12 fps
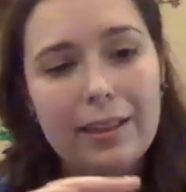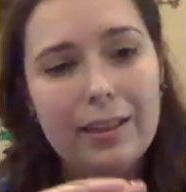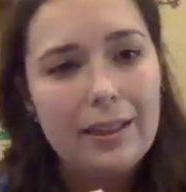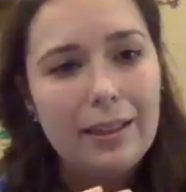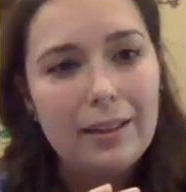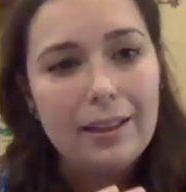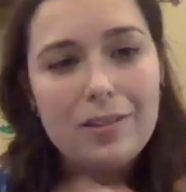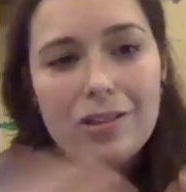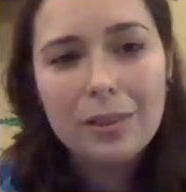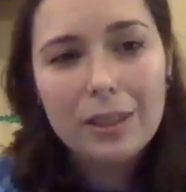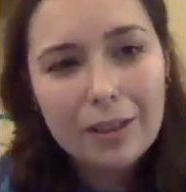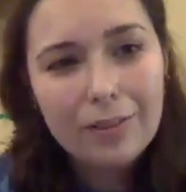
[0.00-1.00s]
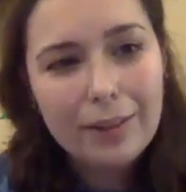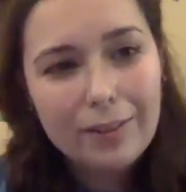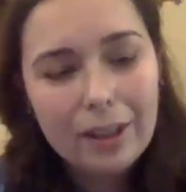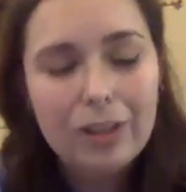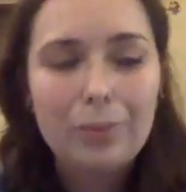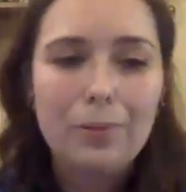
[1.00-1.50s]
And that's a really good
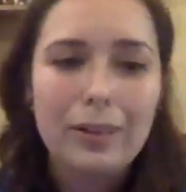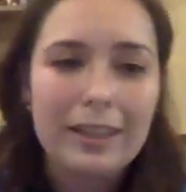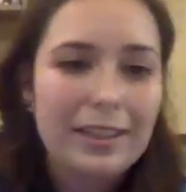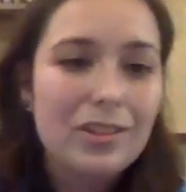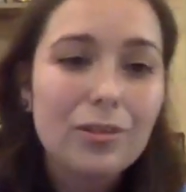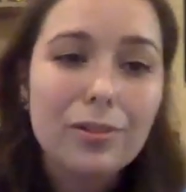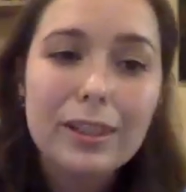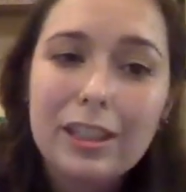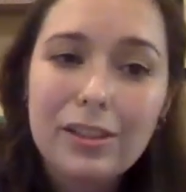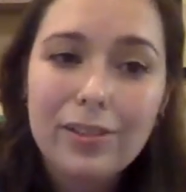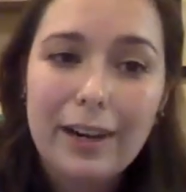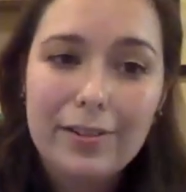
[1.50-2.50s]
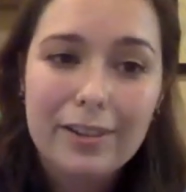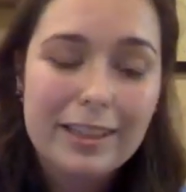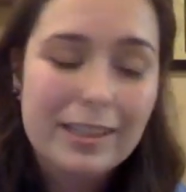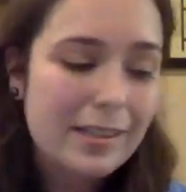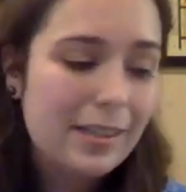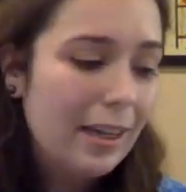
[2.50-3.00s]
that's a really good
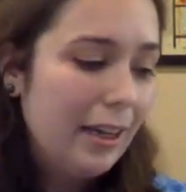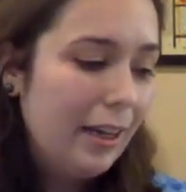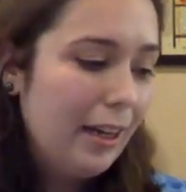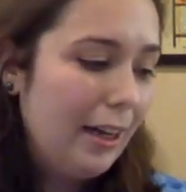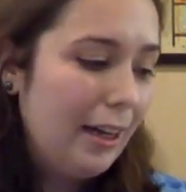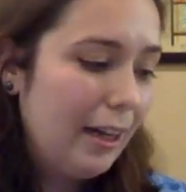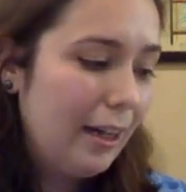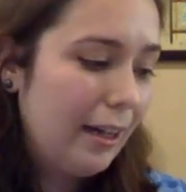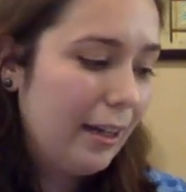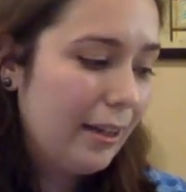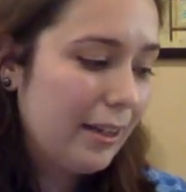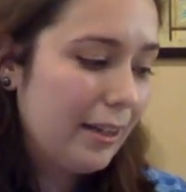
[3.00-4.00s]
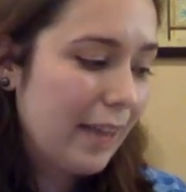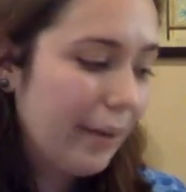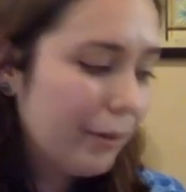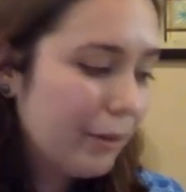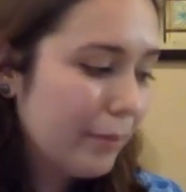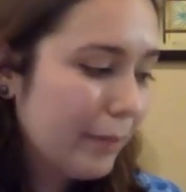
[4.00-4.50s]
reference. That's
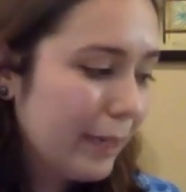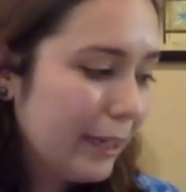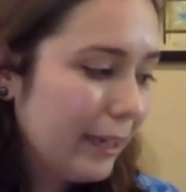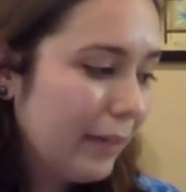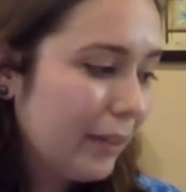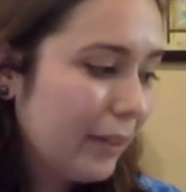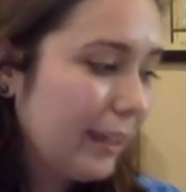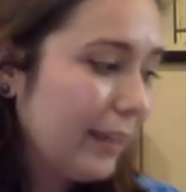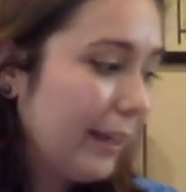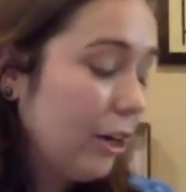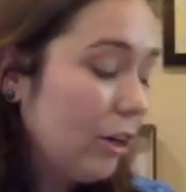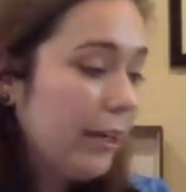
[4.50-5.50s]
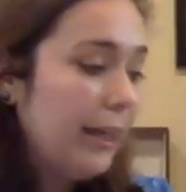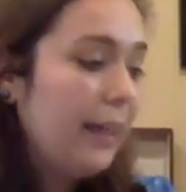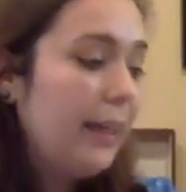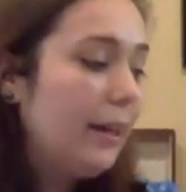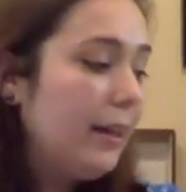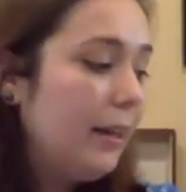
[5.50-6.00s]
helped me of thinking like,
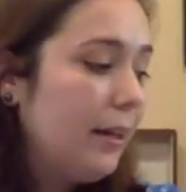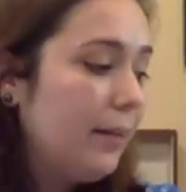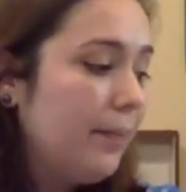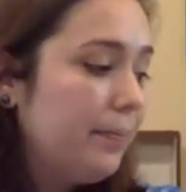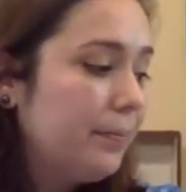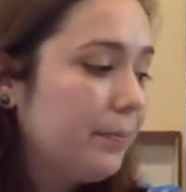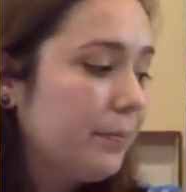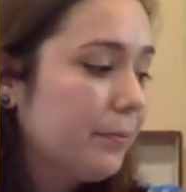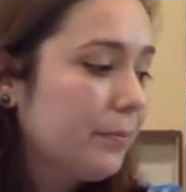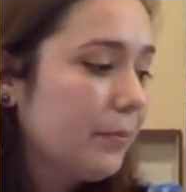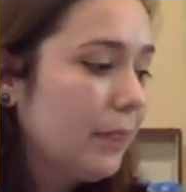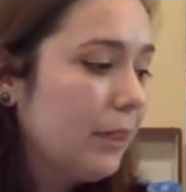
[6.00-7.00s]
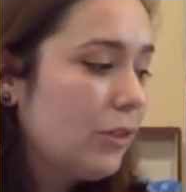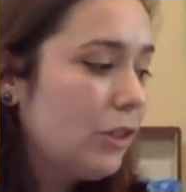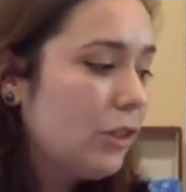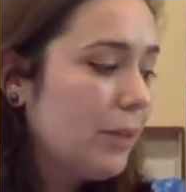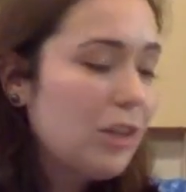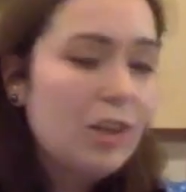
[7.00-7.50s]
okay,
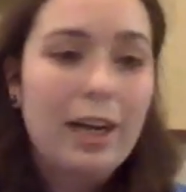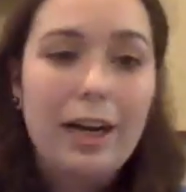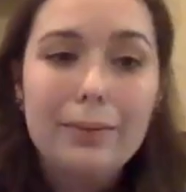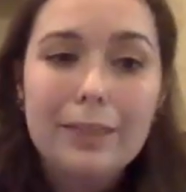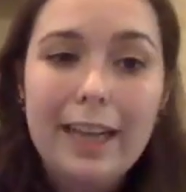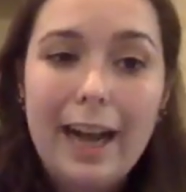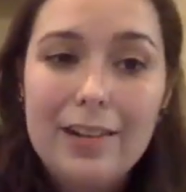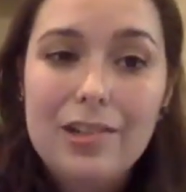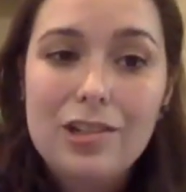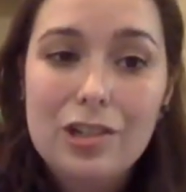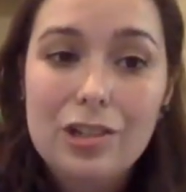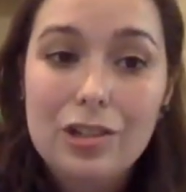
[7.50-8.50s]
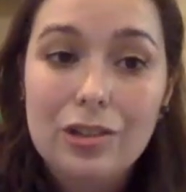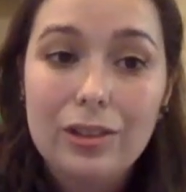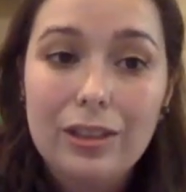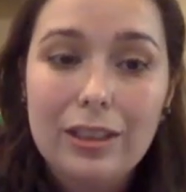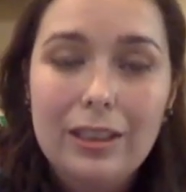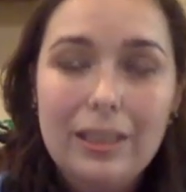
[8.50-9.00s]
so much a comedy has to do.
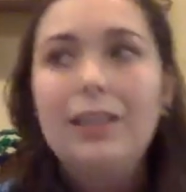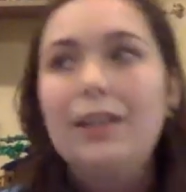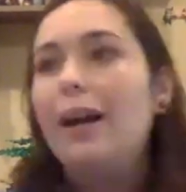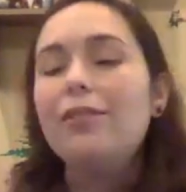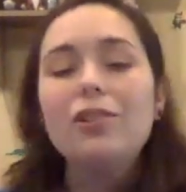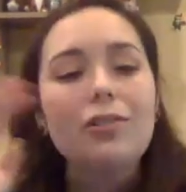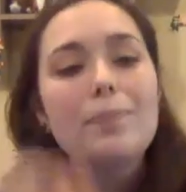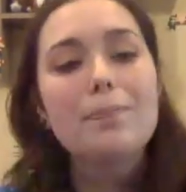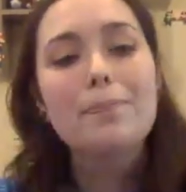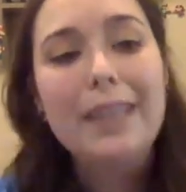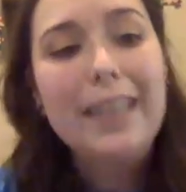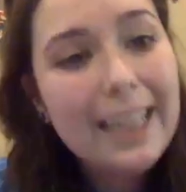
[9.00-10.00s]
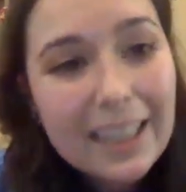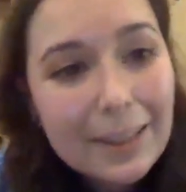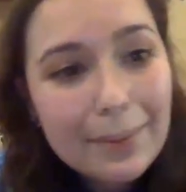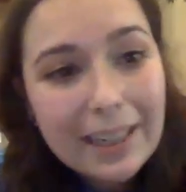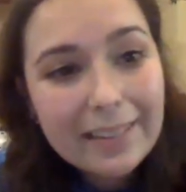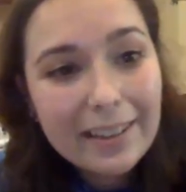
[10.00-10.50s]
I'm just
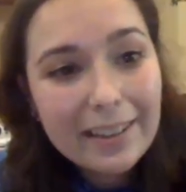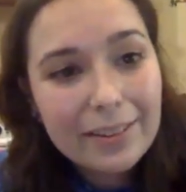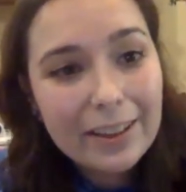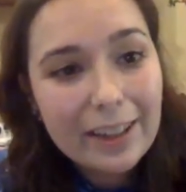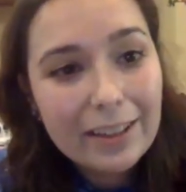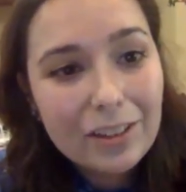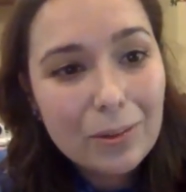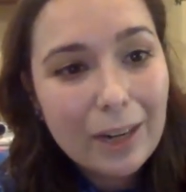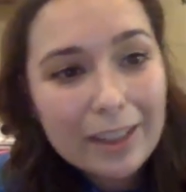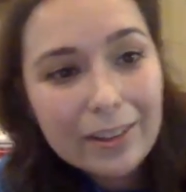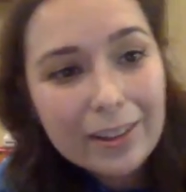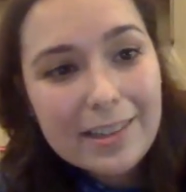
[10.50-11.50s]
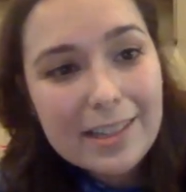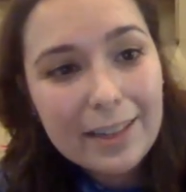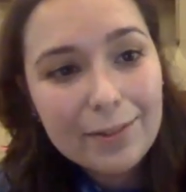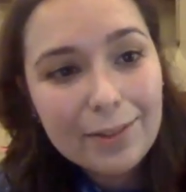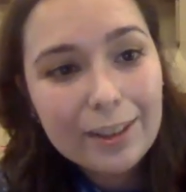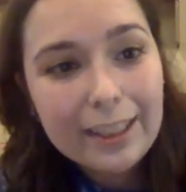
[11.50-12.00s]
repeating myself here. I don't know why you guys
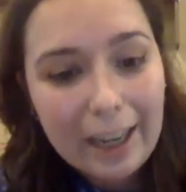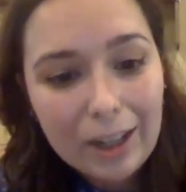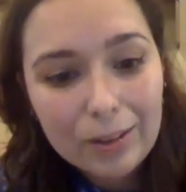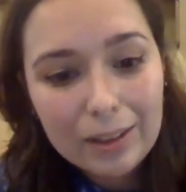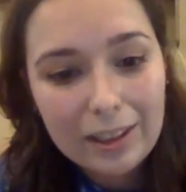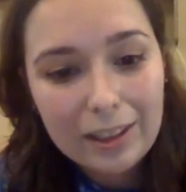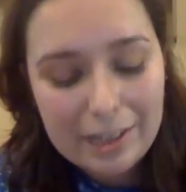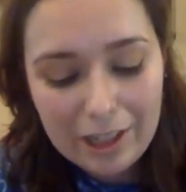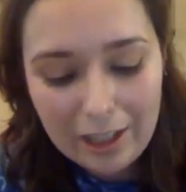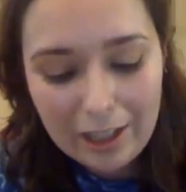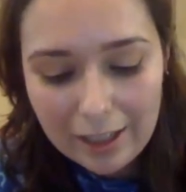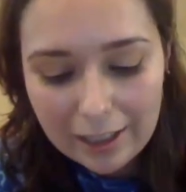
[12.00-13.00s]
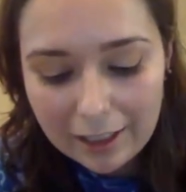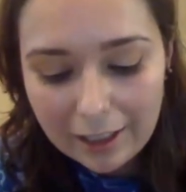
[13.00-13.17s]
came for an hour-long talk.